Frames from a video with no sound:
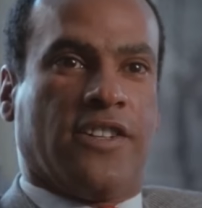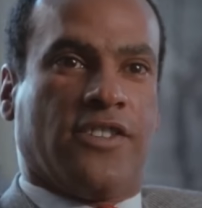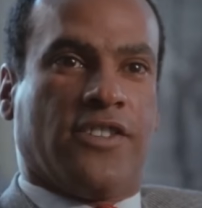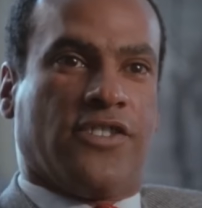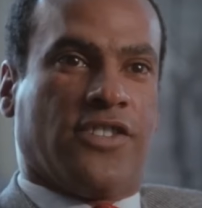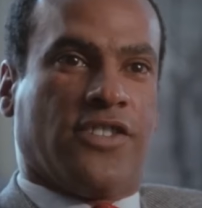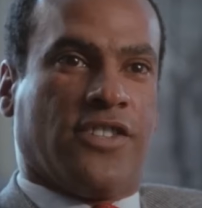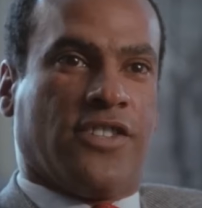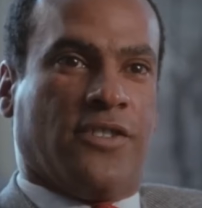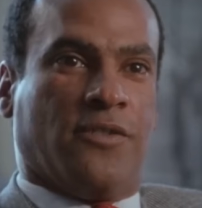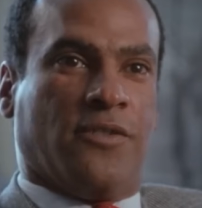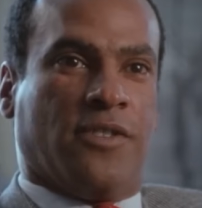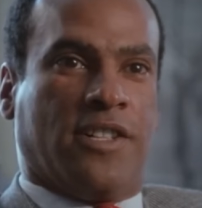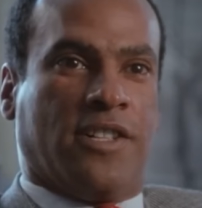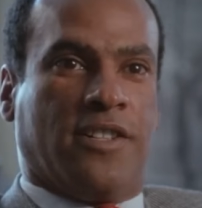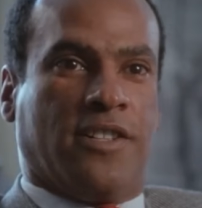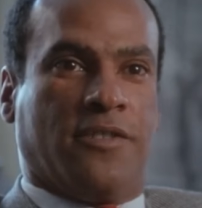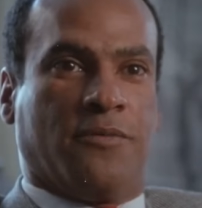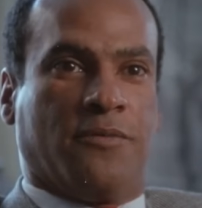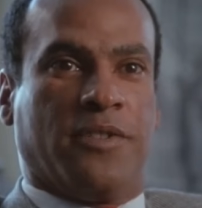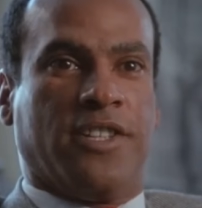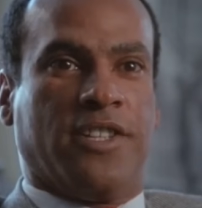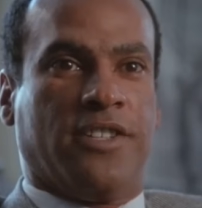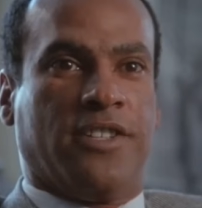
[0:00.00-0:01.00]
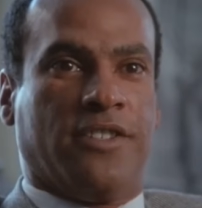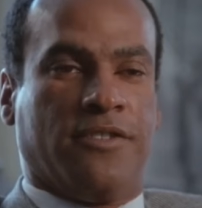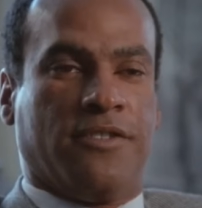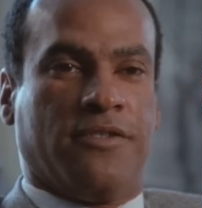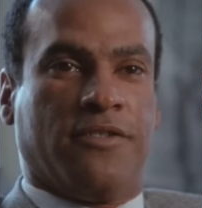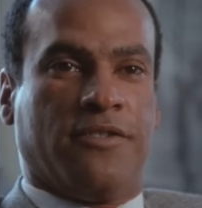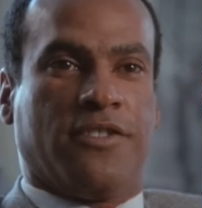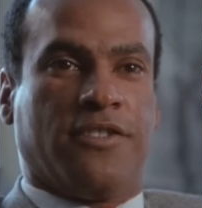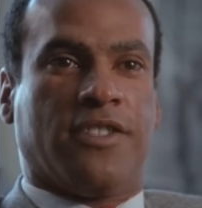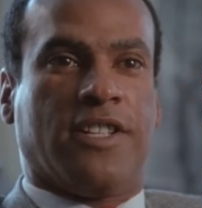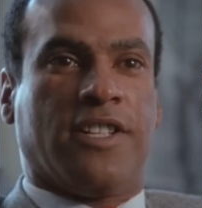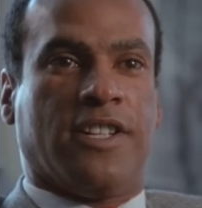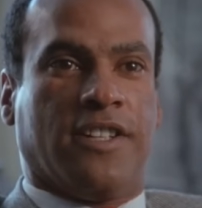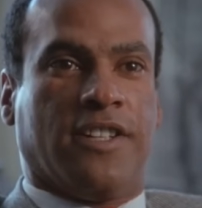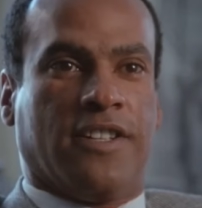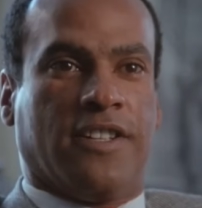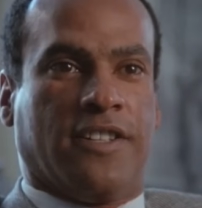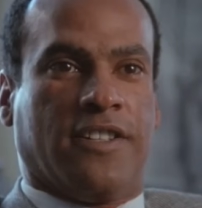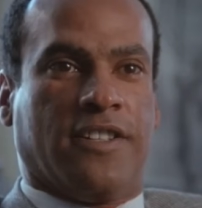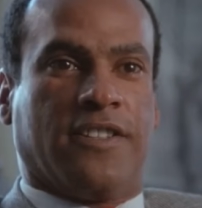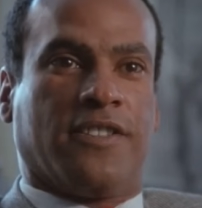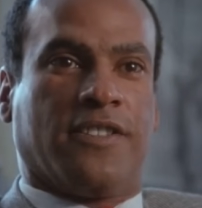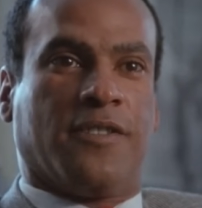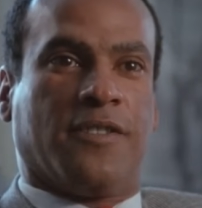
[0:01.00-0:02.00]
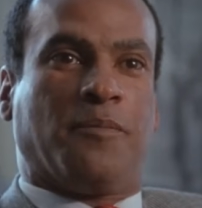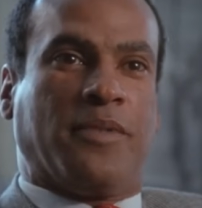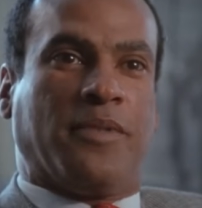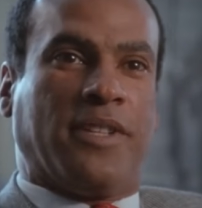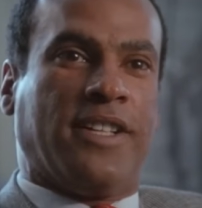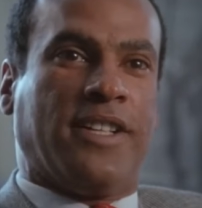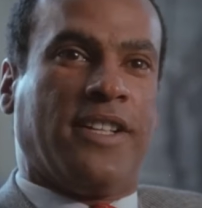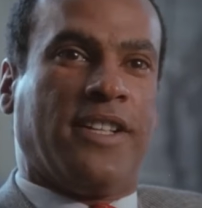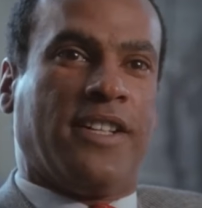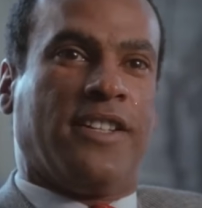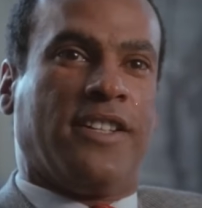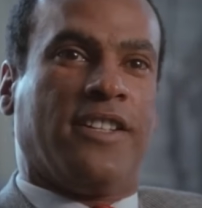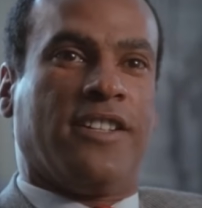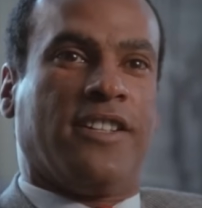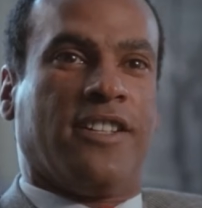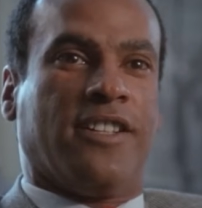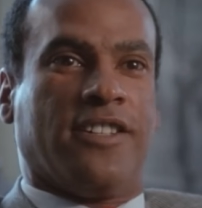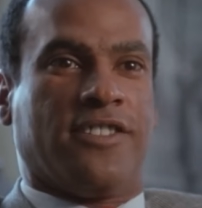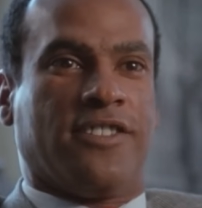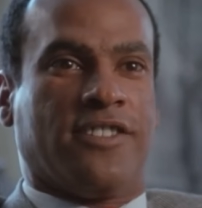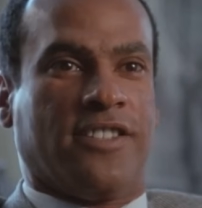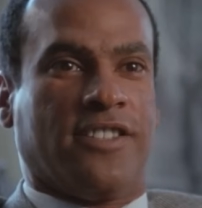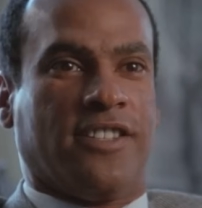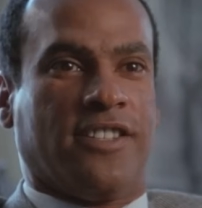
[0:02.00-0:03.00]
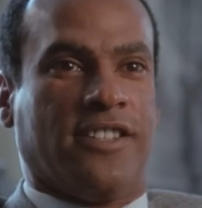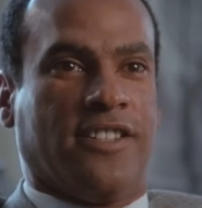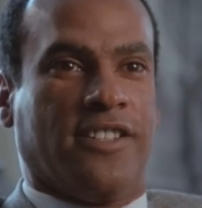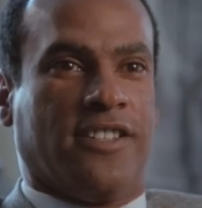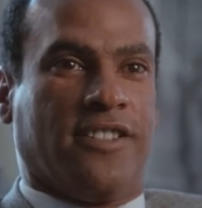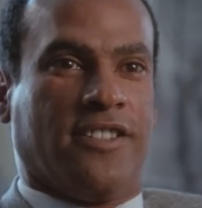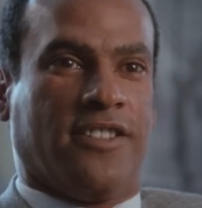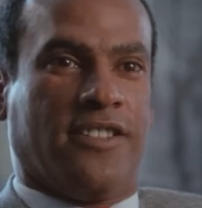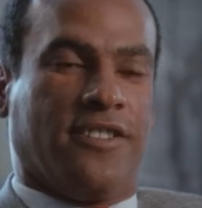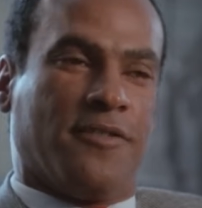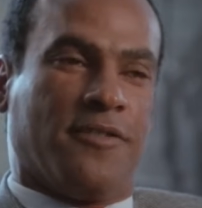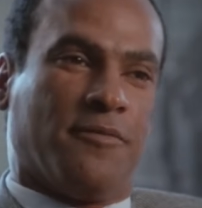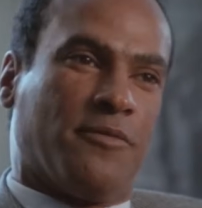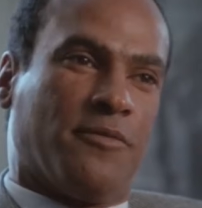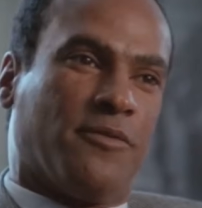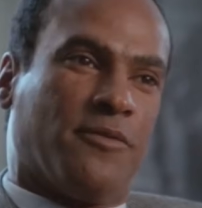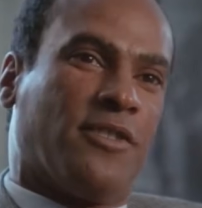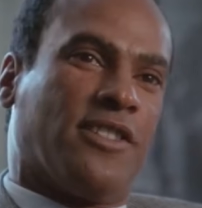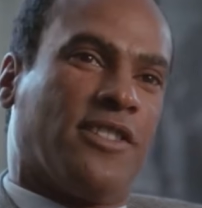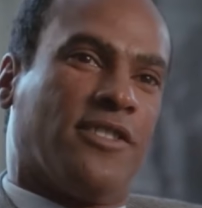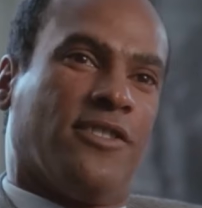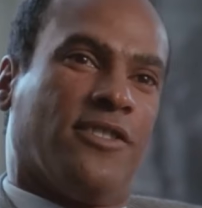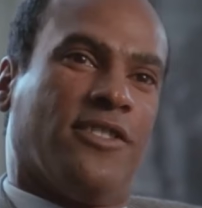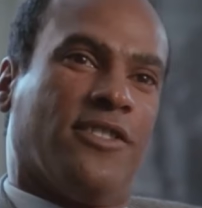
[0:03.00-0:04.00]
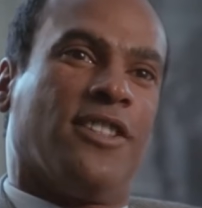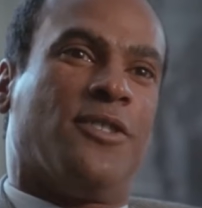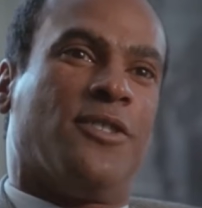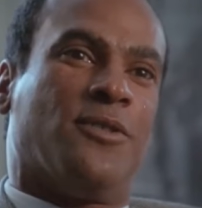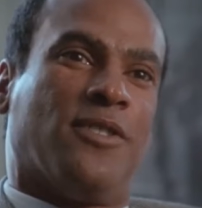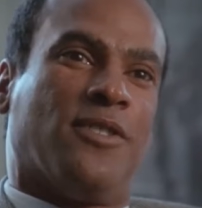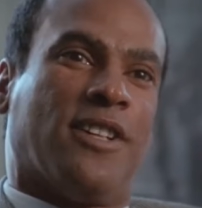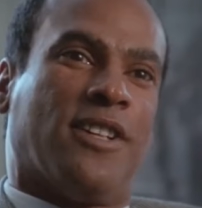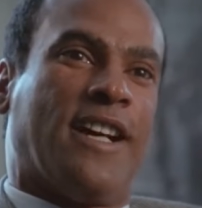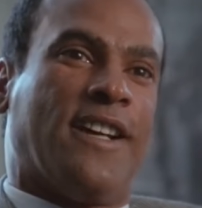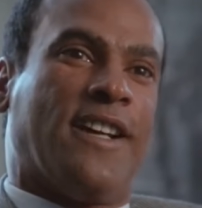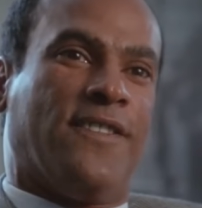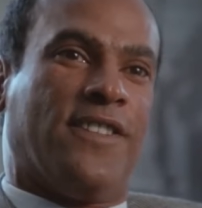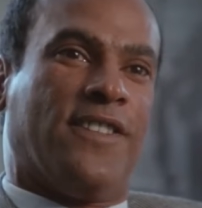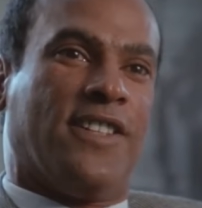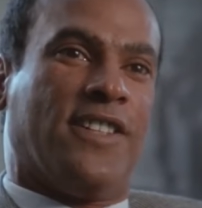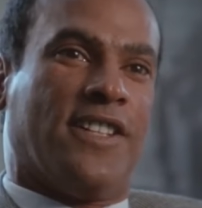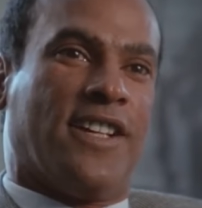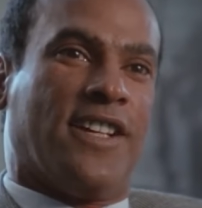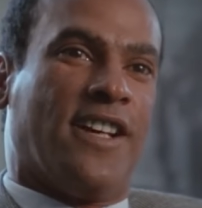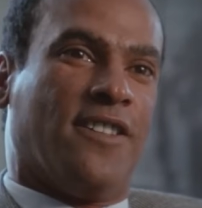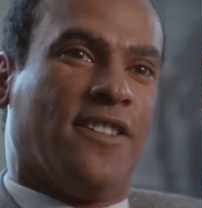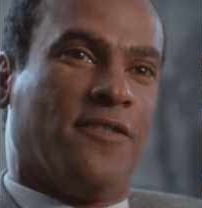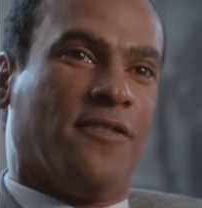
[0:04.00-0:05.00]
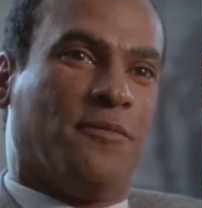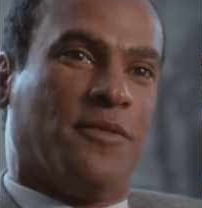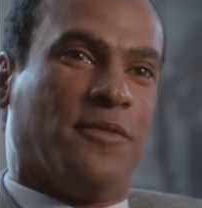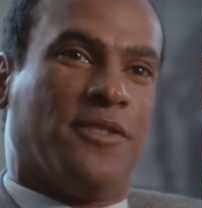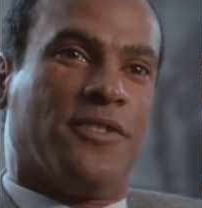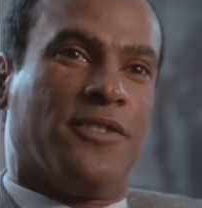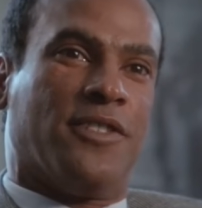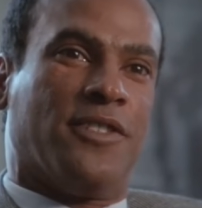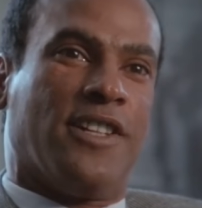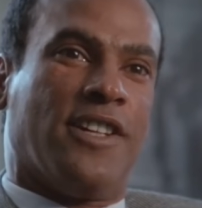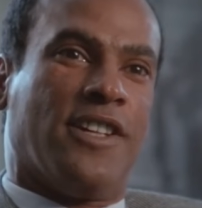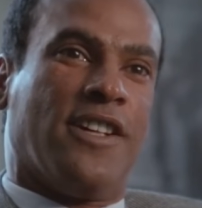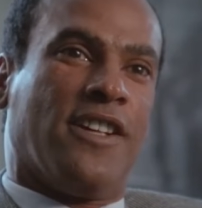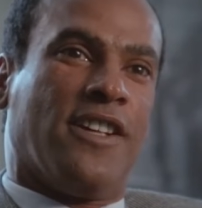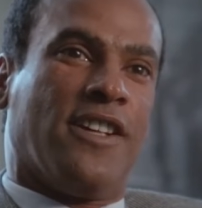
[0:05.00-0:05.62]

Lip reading: So we used the pig as a rather low-lifted animal